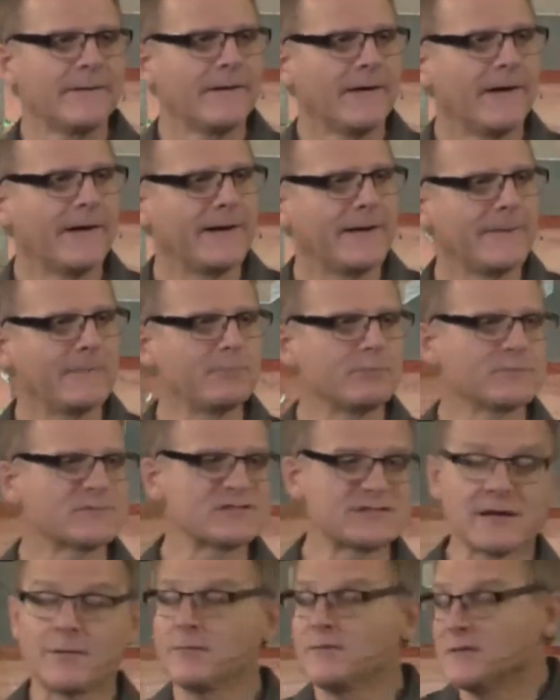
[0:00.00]
Um,
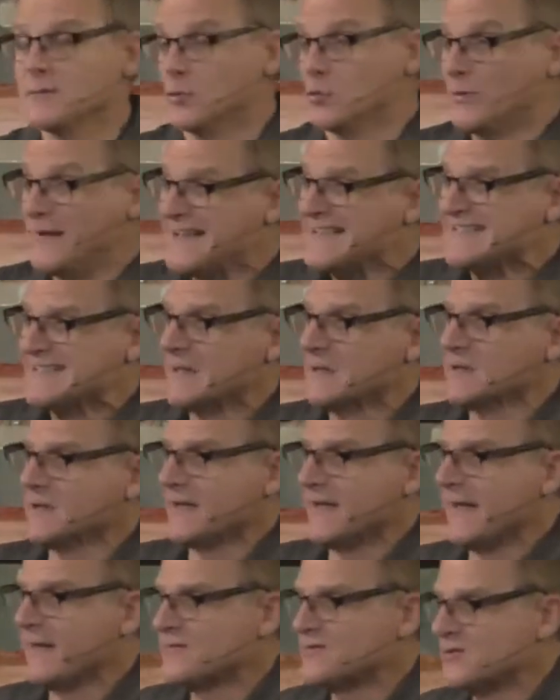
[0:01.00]
some
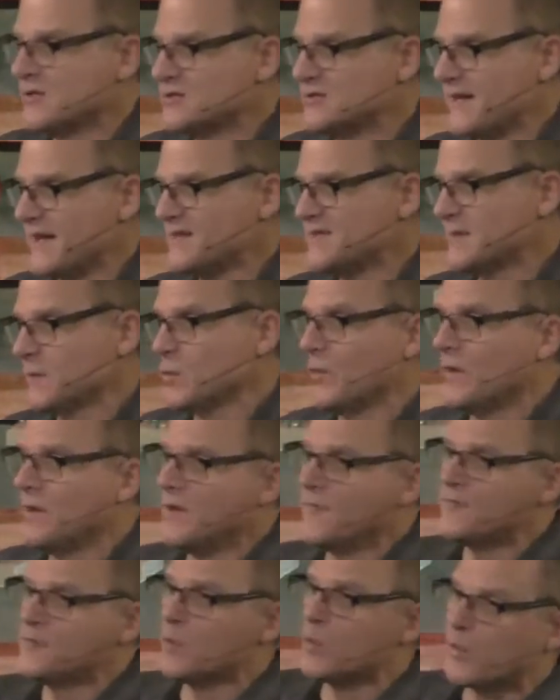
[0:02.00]
recently have suggested, well,
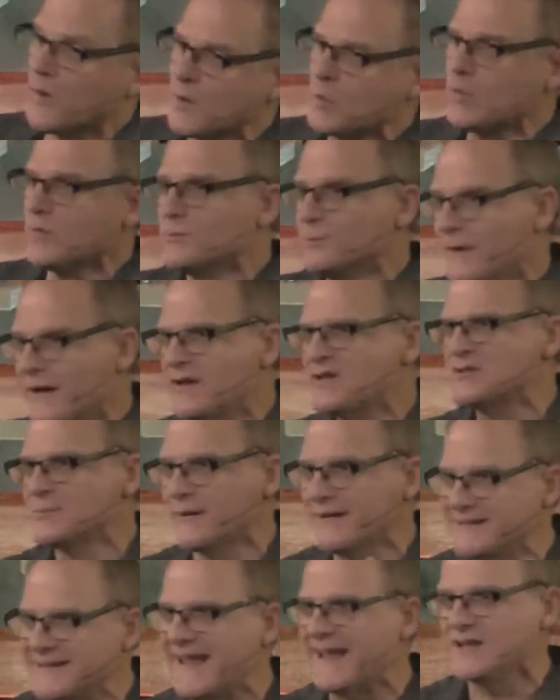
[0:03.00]
if you work with
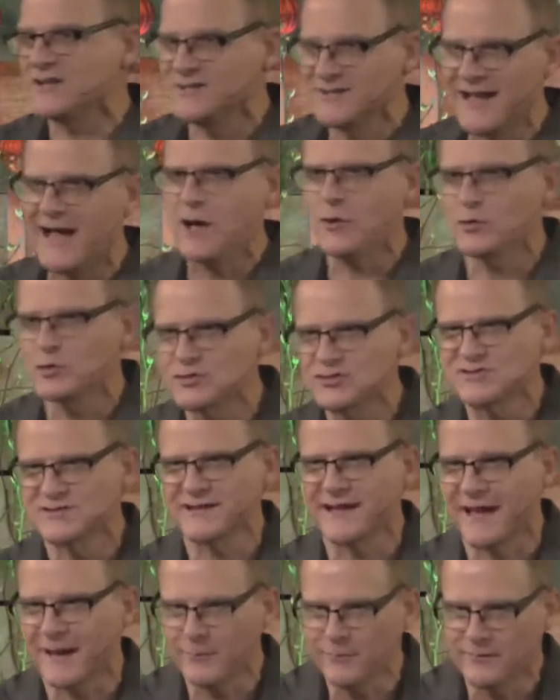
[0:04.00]
Benjamin Netanyahu's
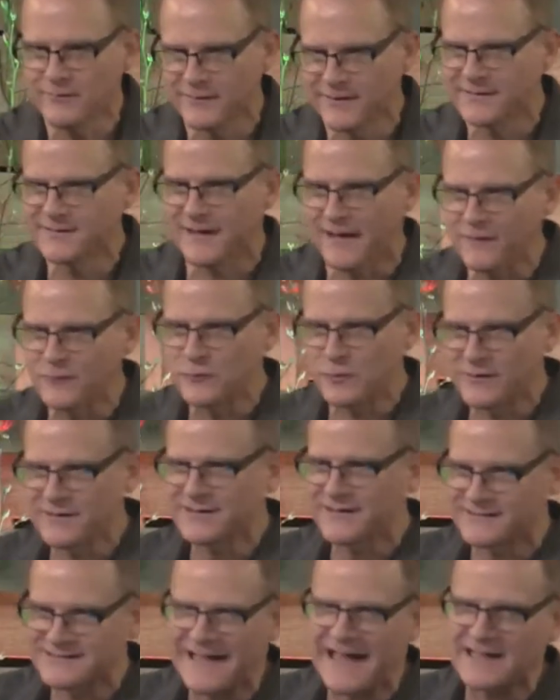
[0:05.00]
name enough, you can
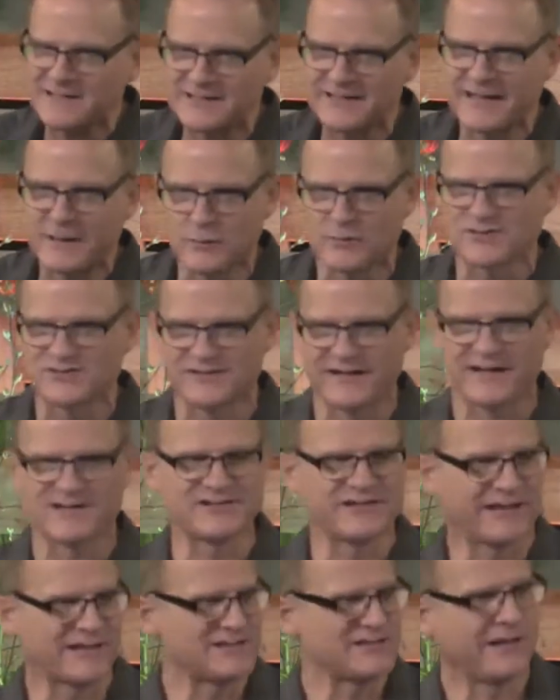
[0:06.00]
get that to equal
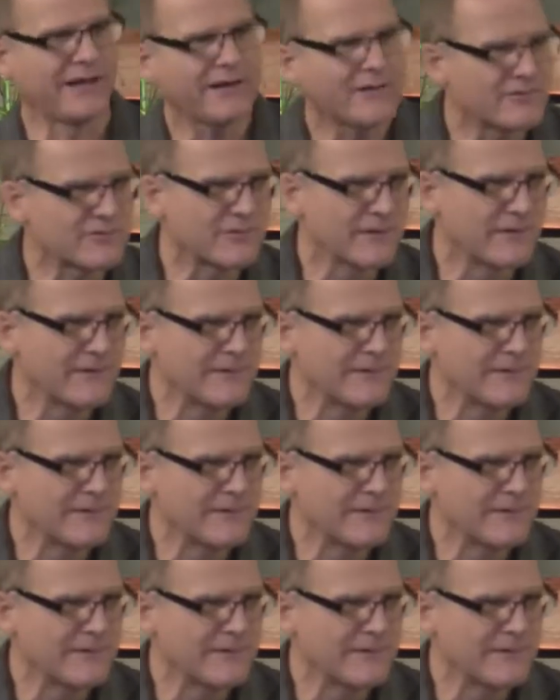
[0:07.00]
666.